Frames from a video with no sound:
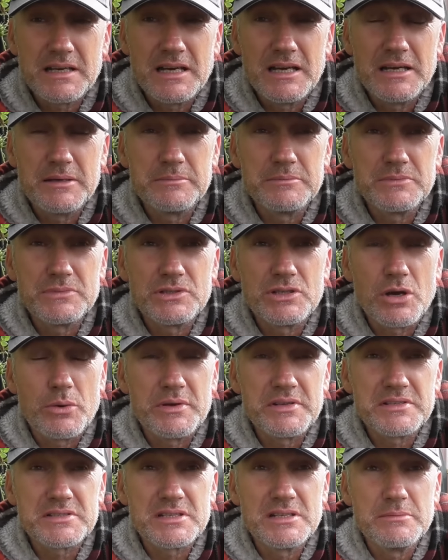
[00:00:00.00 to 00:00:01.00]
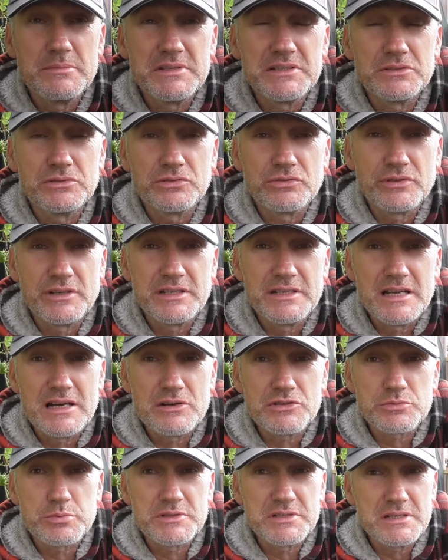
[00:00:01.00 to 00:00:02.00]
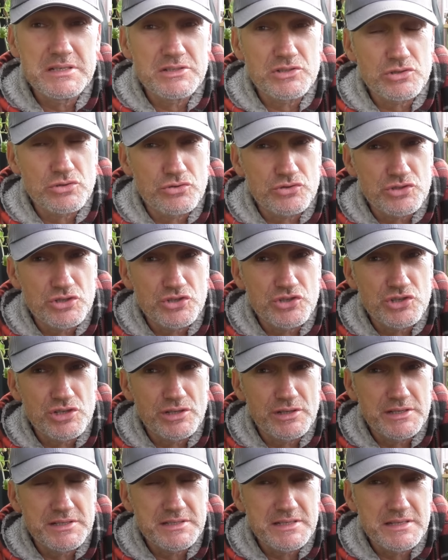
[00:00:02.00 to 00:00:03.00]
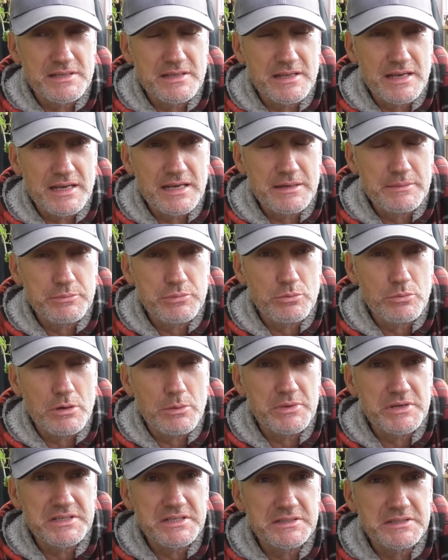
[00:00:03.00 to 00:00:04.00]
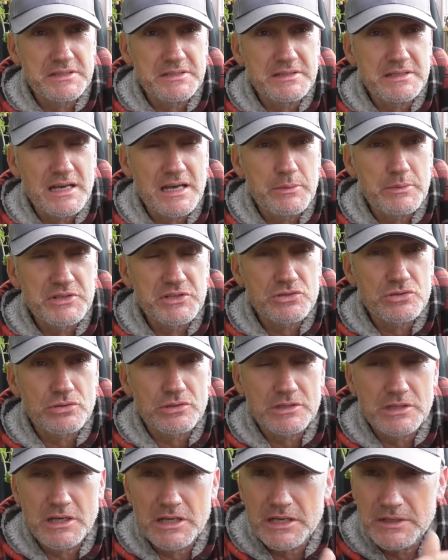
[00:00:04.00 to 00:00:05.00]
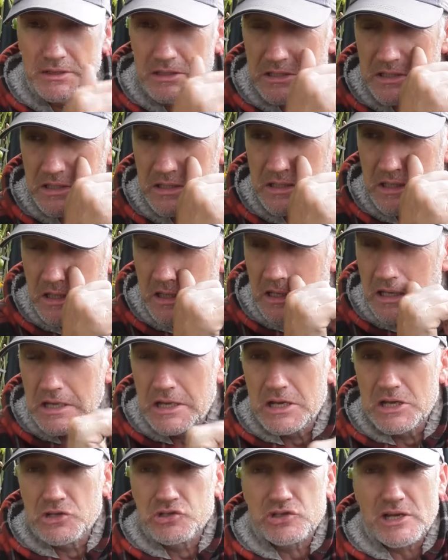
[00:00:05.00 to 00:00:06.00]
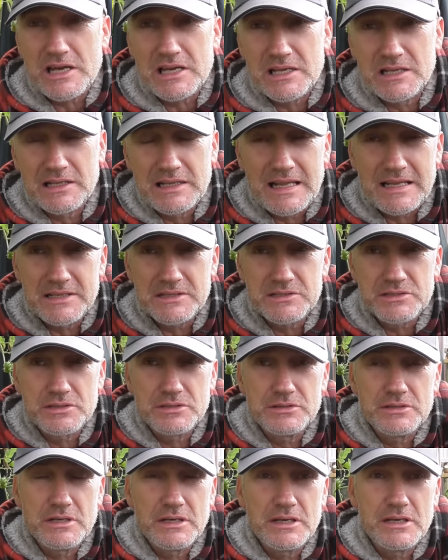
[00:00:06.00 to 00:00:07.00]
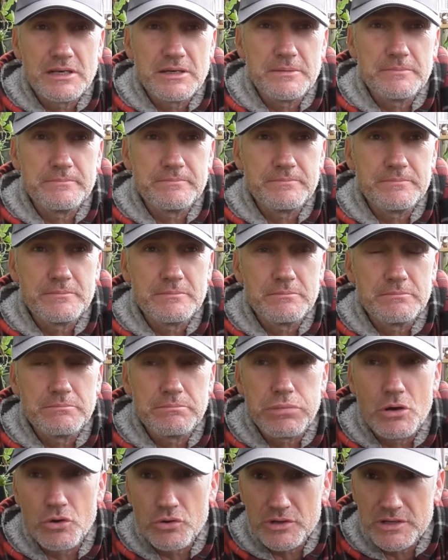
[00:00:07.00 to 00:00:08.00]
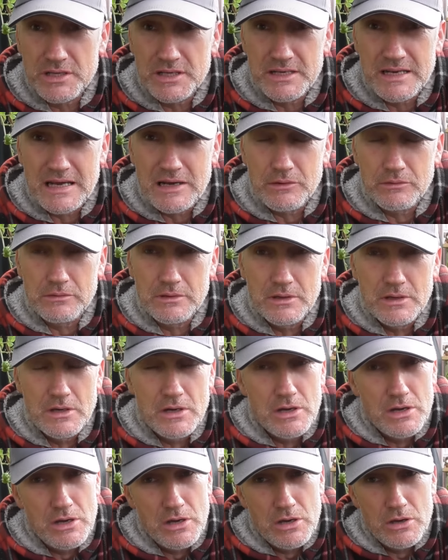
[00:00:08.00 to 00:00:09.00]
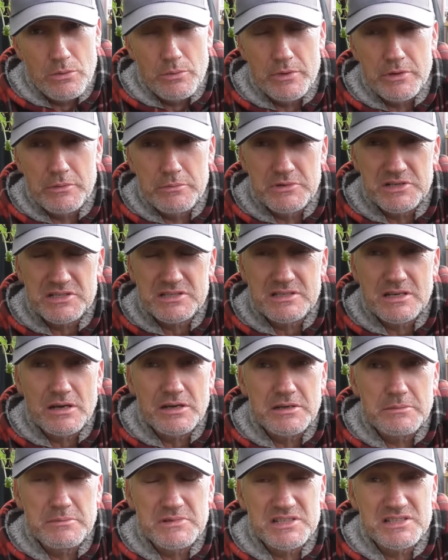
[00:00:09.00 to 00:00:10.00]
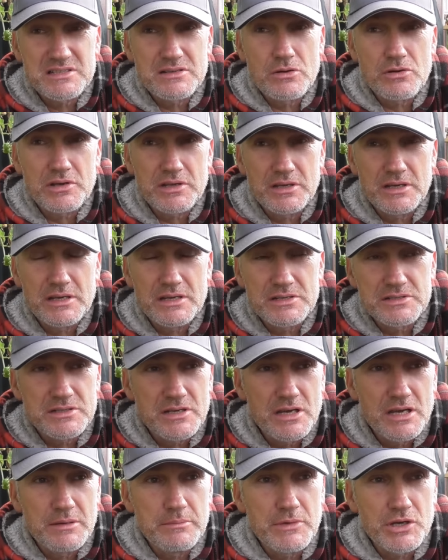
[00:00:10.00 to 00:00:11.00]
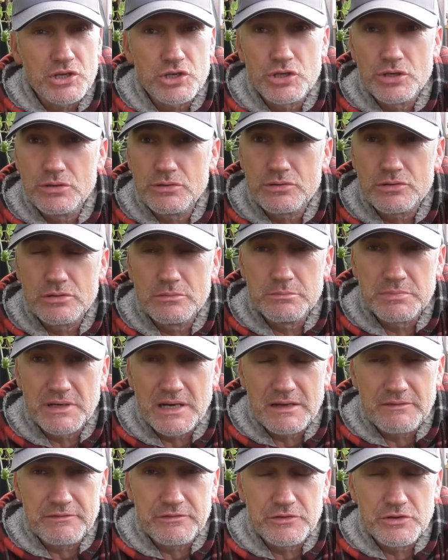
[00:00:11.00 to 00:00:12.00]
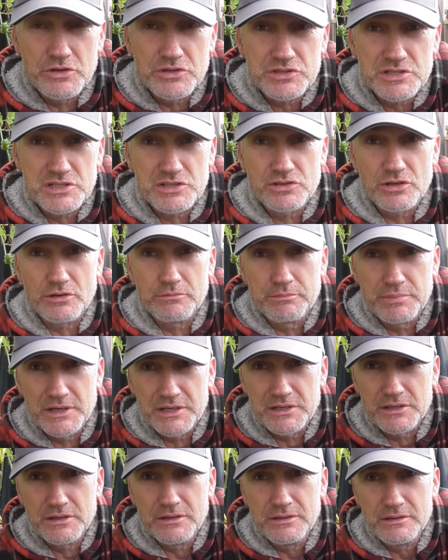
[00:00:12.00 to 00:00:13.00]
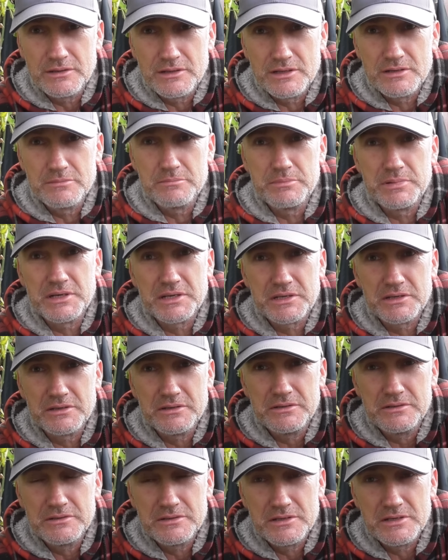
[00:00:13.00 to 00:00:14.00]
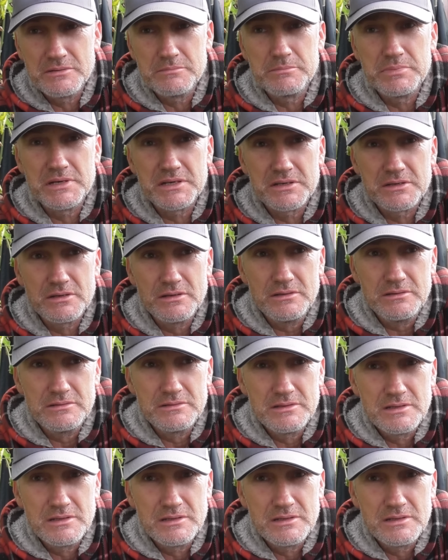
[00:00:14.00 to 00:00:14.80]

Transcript: um, go into the middle greenhouse. We didn't touch the chilies in there, but what we did in there, we took uh, the Jack O Lantern um, pumpkin out. We mistook, mistook it as um, a cucumber at first. It got bigger and bigger and bigger,